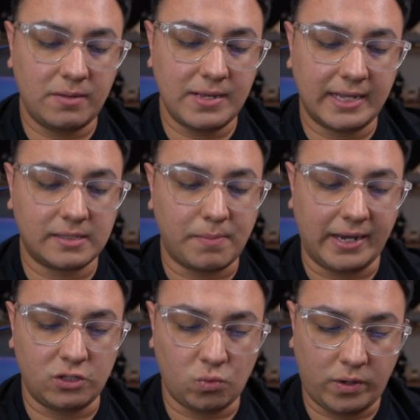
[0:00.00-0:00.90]
enemy gets
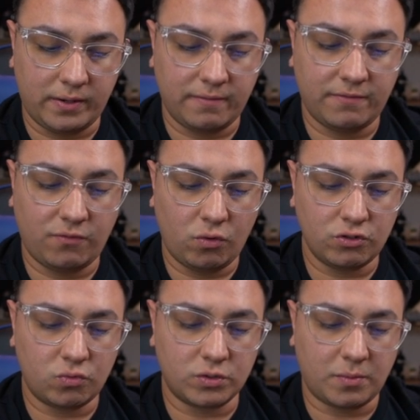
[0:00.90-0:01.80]
-1.
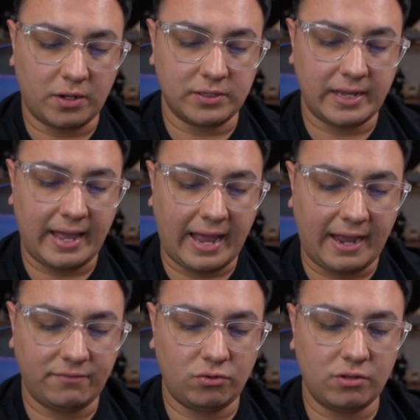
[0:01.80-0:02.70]
Force responds
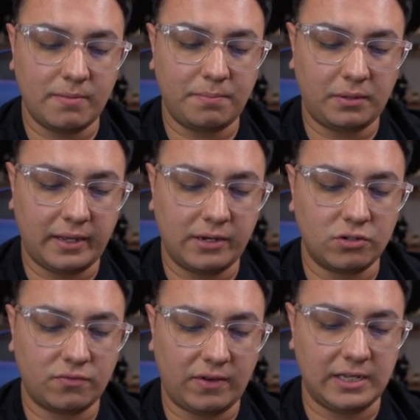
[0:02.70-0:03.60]
after the
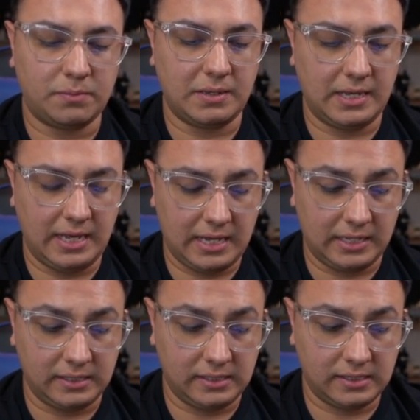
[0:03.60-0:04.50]
player's phase
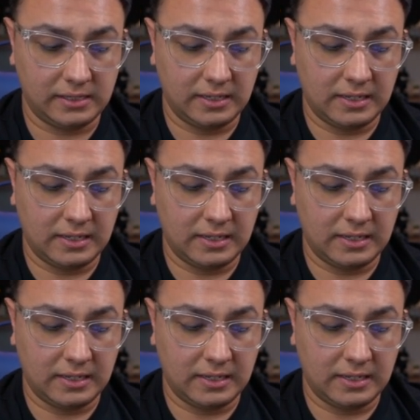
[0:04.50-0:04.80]
begins.